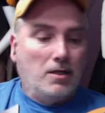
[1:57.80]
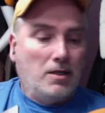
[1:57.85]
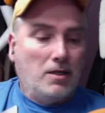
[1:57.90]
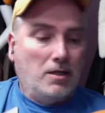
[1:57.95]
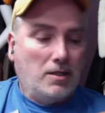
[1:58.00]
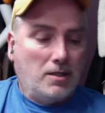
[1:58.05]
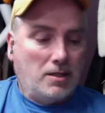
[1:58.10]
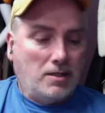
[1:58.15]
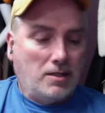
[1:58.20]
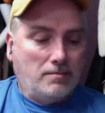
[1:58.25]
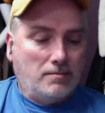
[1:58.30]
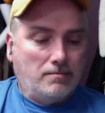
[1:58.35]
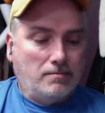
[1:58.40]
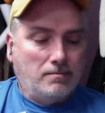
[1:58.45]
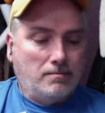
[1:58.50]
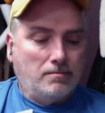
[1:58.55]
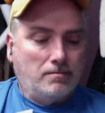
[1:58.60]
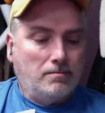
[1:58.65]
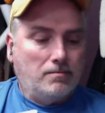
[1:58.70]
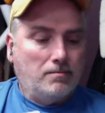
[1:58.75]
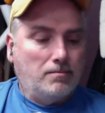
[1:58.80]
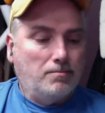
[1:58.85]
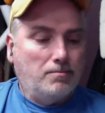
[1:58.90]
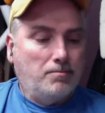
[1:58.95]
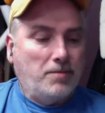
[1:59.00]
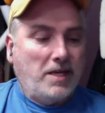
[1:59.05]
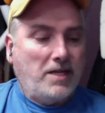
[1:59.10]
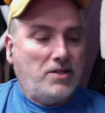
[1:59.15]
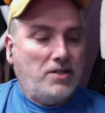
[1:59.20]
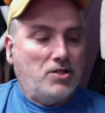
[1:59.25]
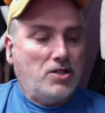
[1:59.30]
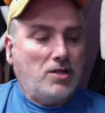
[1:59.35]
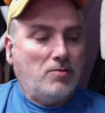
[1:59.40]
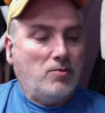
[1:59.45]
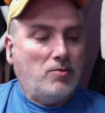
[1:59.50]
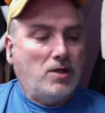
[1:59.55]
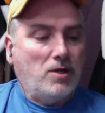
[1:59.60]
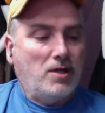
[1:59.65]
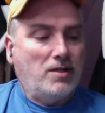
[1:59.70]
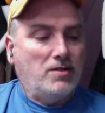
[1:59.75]
um, paint job
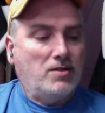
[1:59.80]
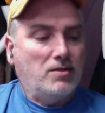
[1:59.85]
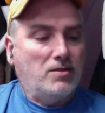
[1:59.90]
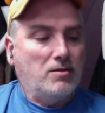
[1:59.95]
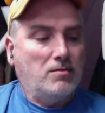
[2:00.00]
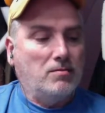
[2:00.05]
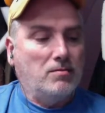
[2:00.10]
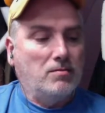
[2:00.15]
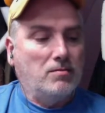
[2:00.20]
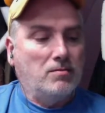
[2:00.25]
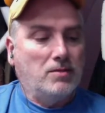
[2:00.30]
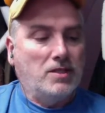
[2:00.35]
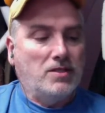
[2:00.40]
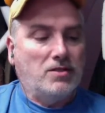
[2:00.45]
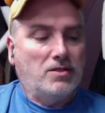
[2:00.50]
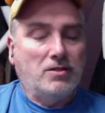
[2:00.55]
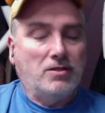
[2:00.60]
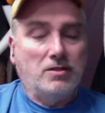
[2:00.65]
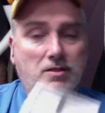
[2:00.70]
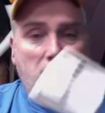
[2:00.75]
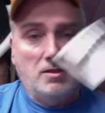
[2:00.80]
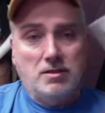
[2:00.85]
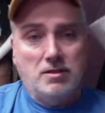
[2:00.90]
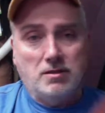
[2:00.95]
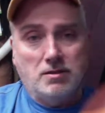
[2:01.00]
wise, it's good.